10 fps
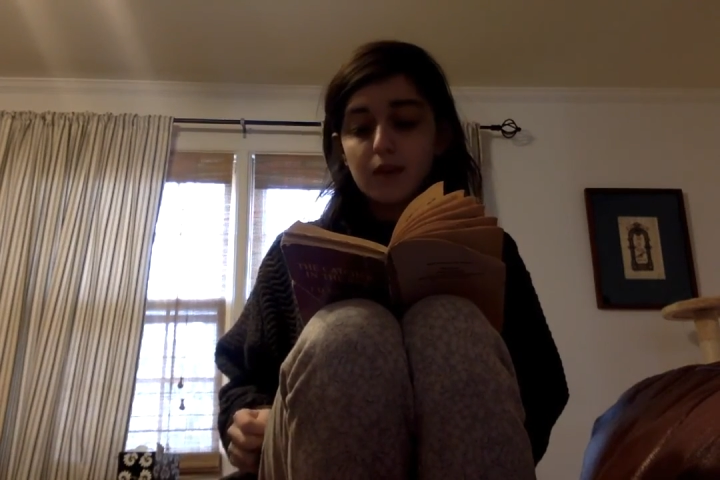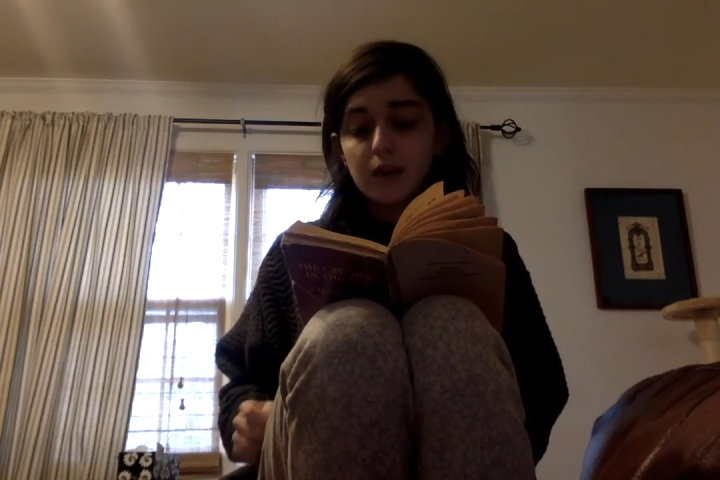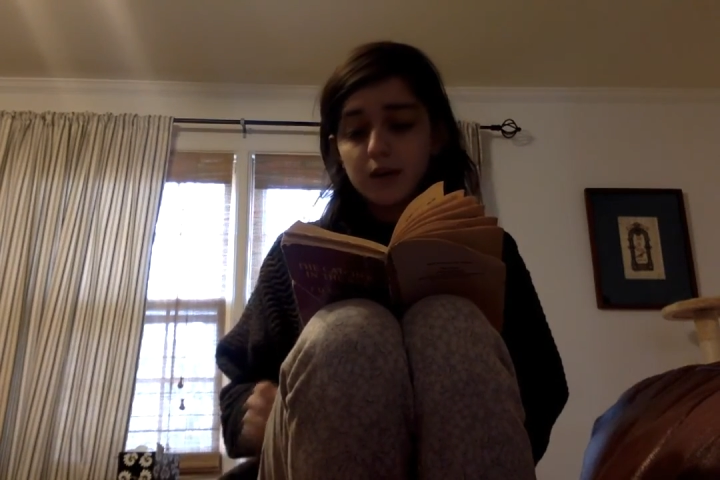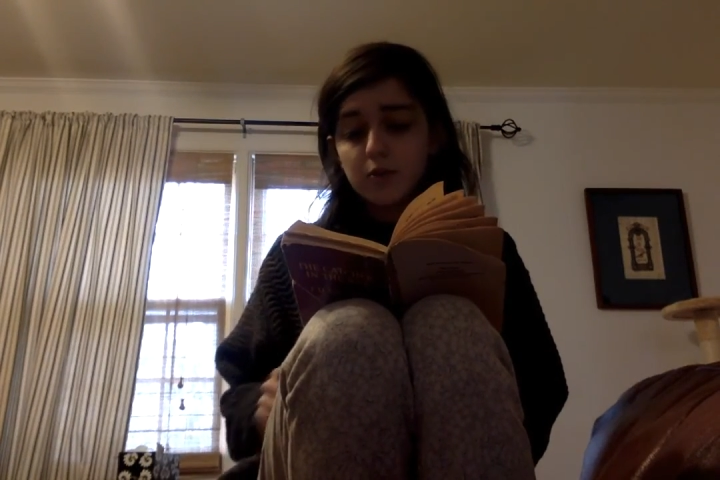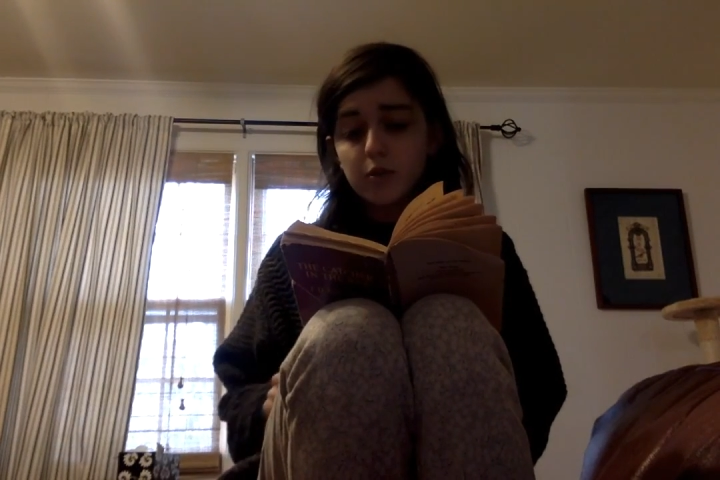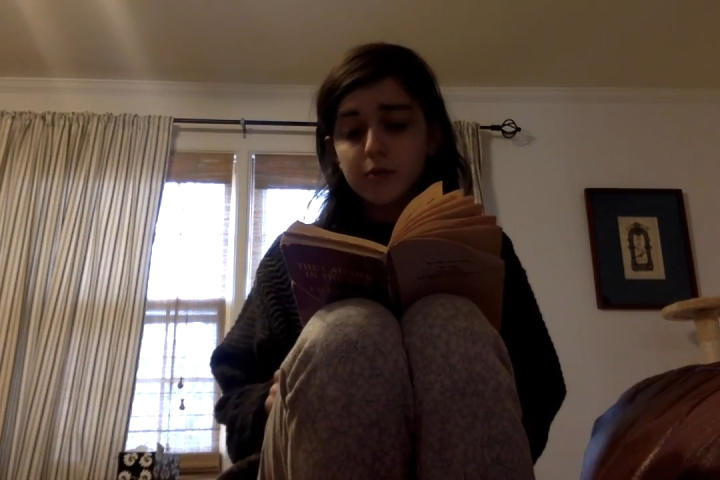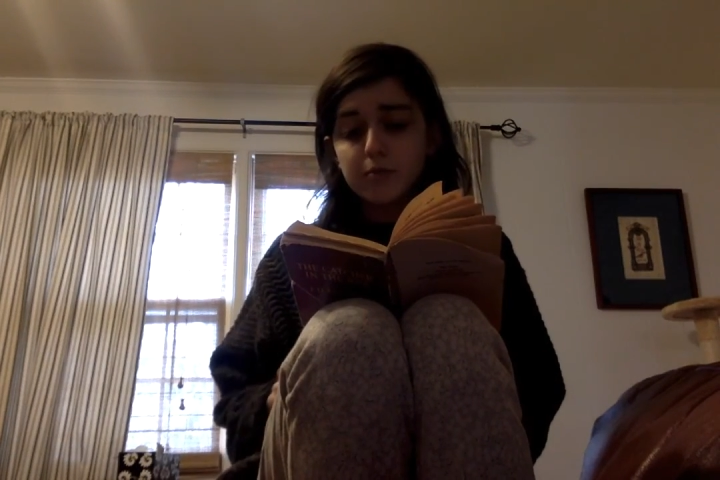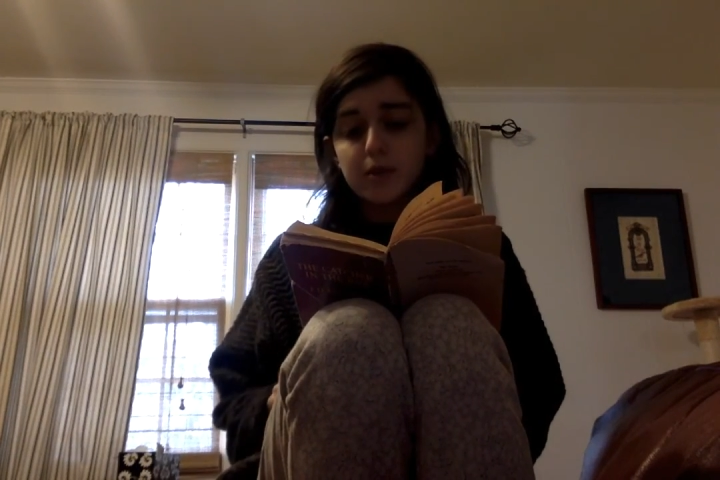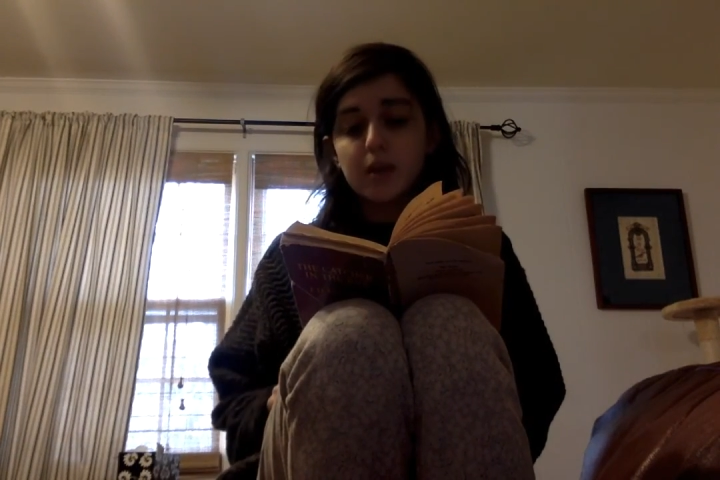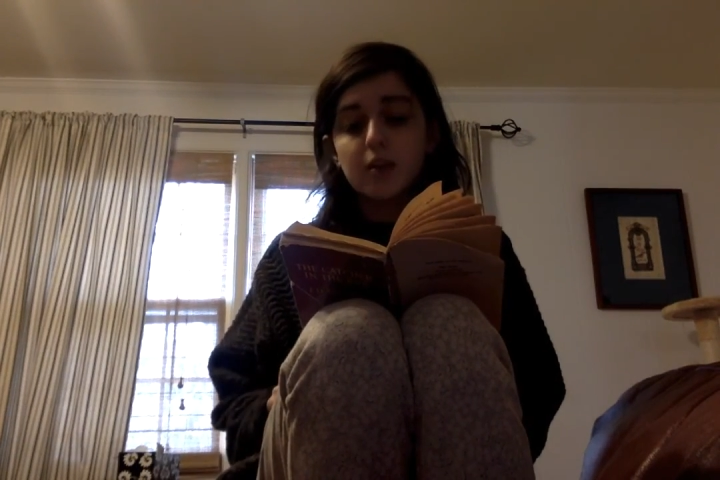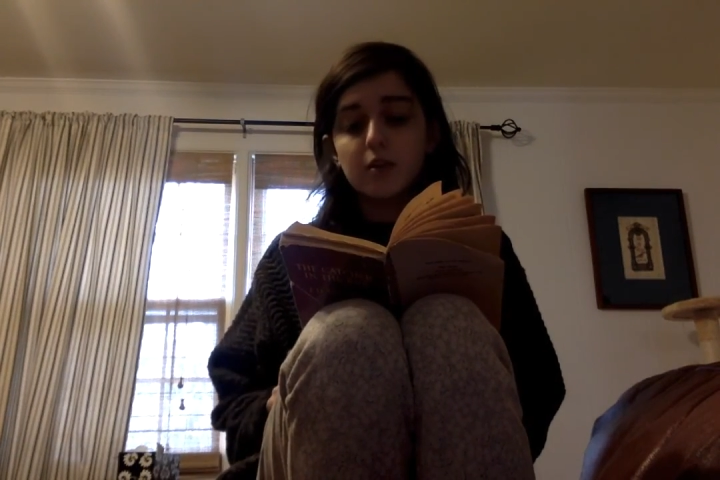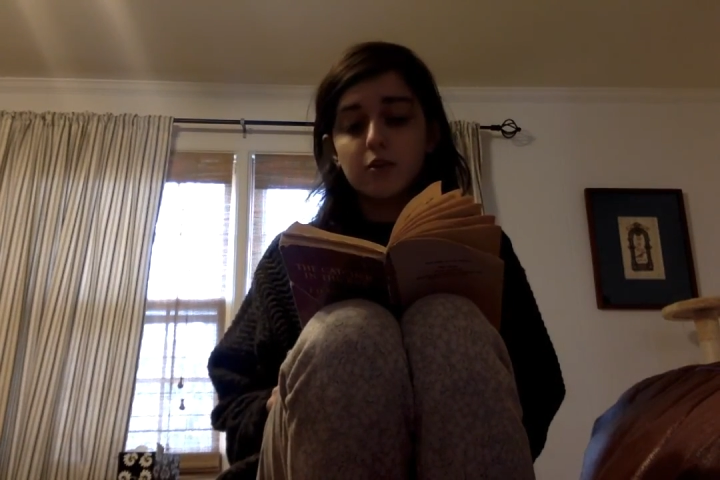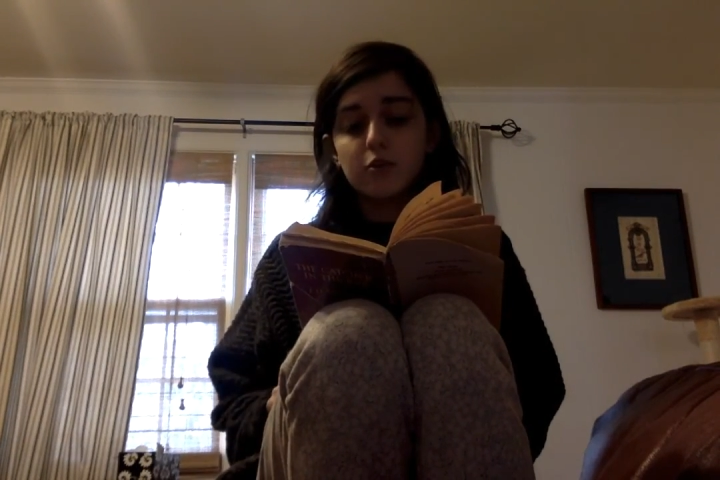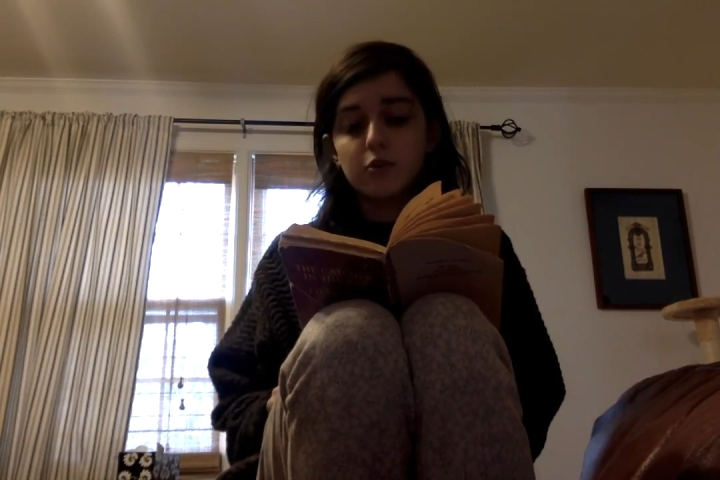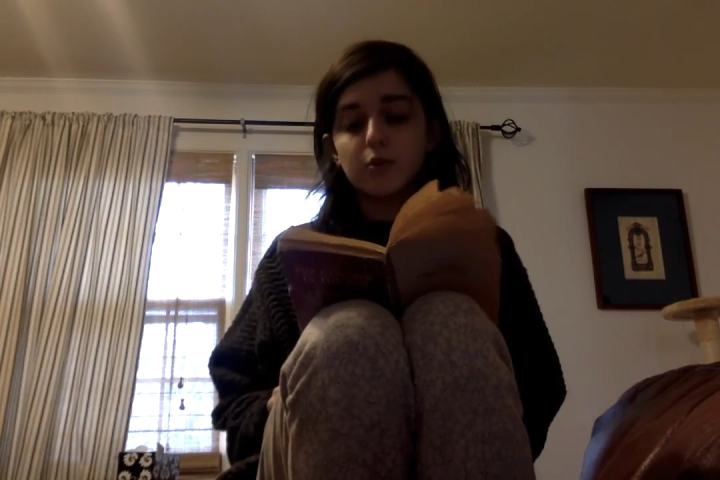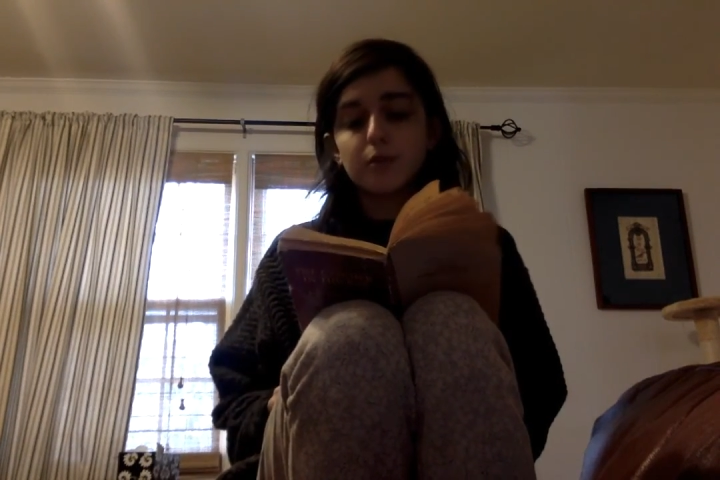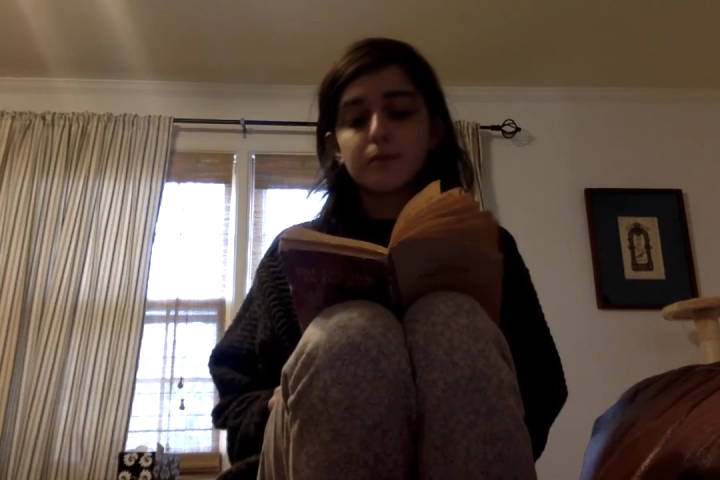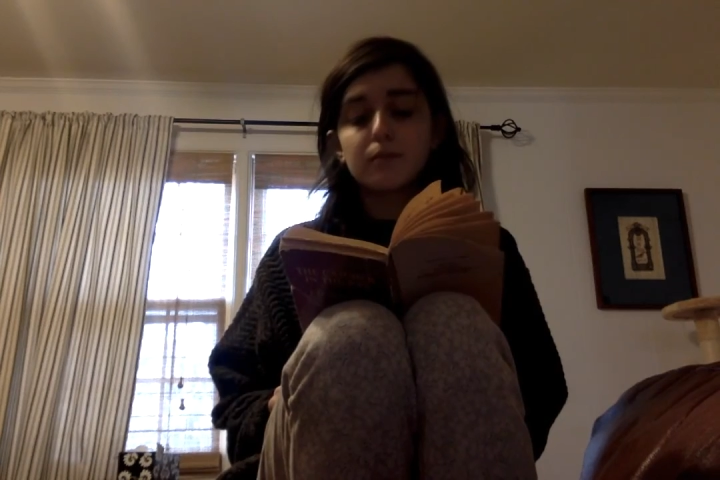I sort of put my hand on his shoulder.